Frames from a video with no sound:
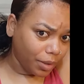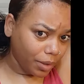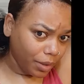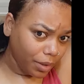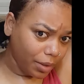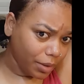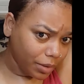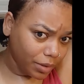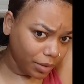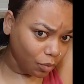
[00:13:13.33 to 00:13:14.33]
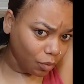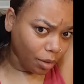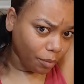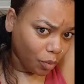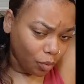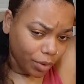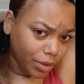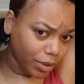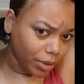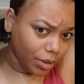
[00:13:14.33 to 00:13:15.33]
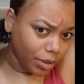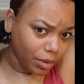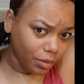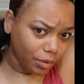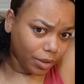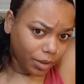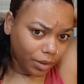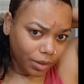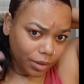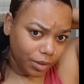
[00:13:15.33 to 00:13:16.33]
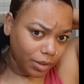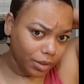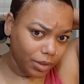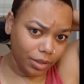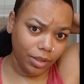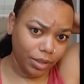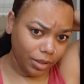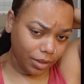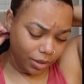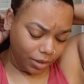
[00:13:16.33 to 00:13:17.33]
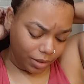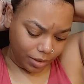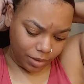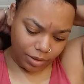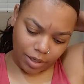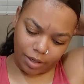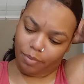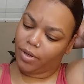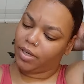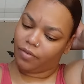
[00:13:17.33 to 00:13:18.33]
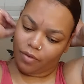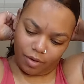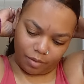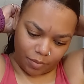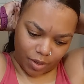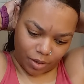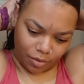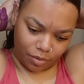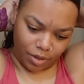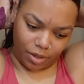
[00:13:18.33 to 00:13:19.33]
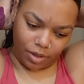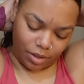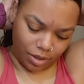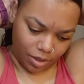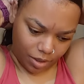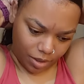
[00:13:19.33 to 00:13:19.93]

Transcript: and what I'm going to do is take a piece from underneath